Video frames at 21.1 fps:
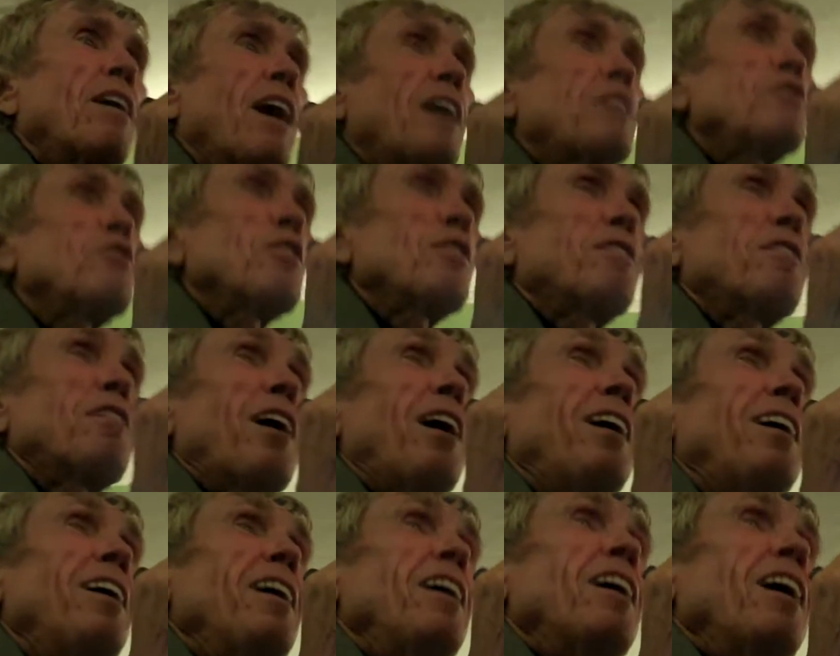I took
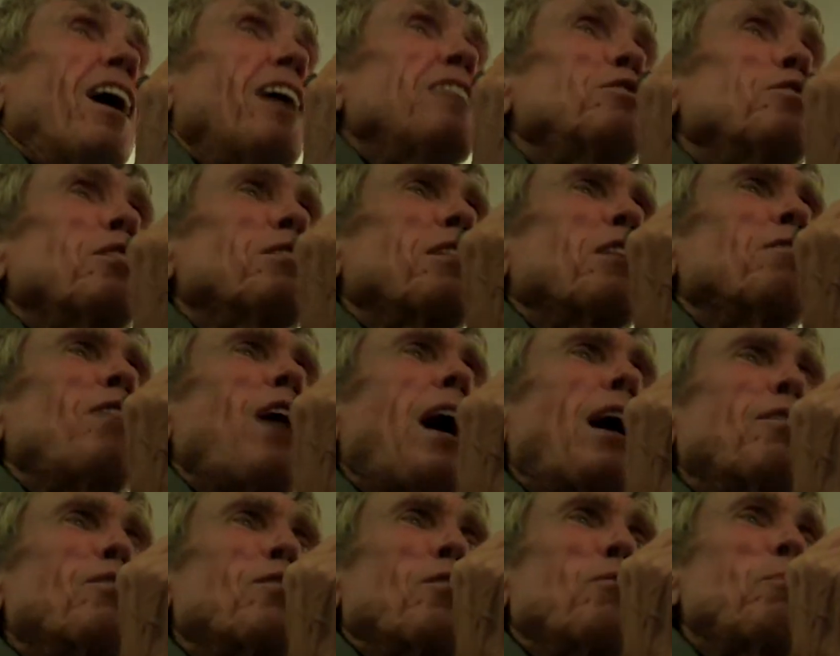the
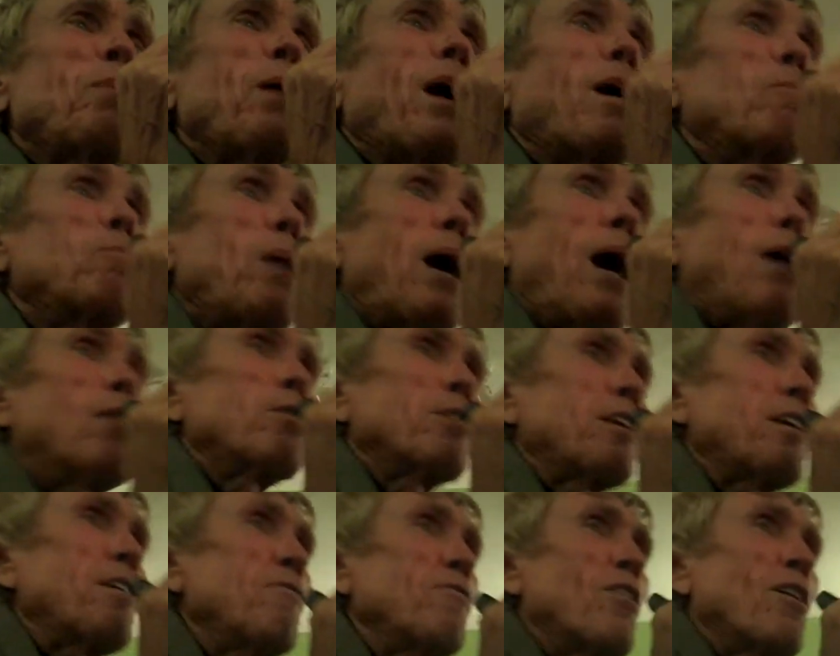vows of
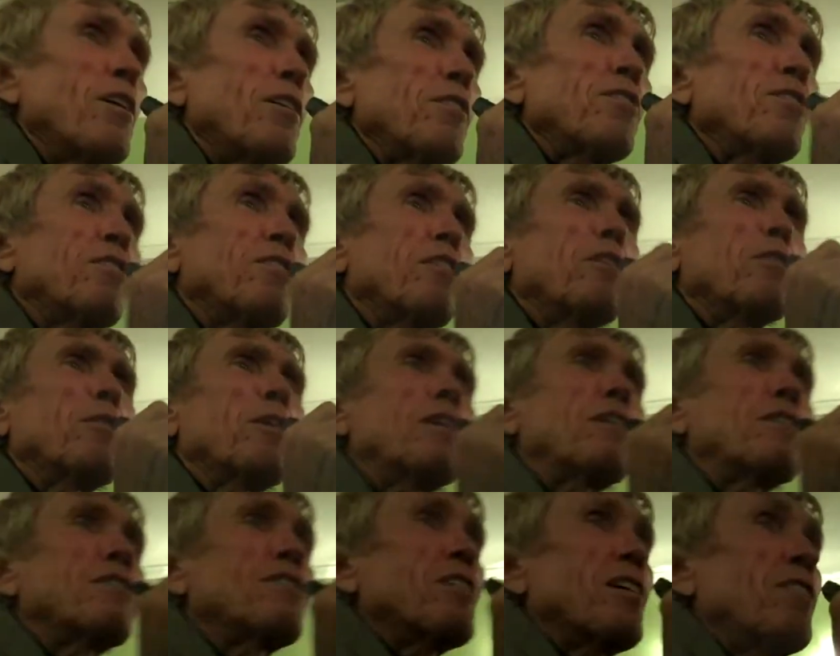poverty very
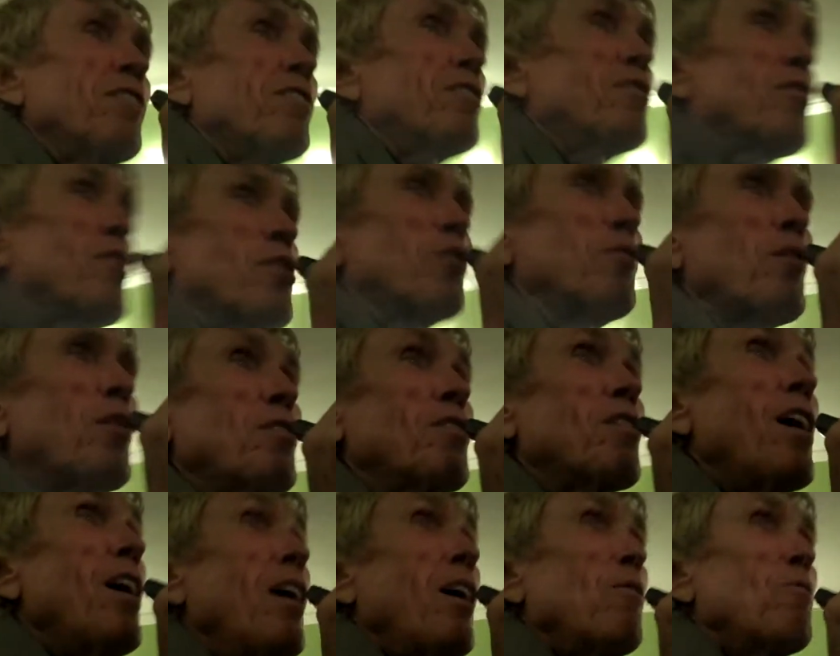serious in service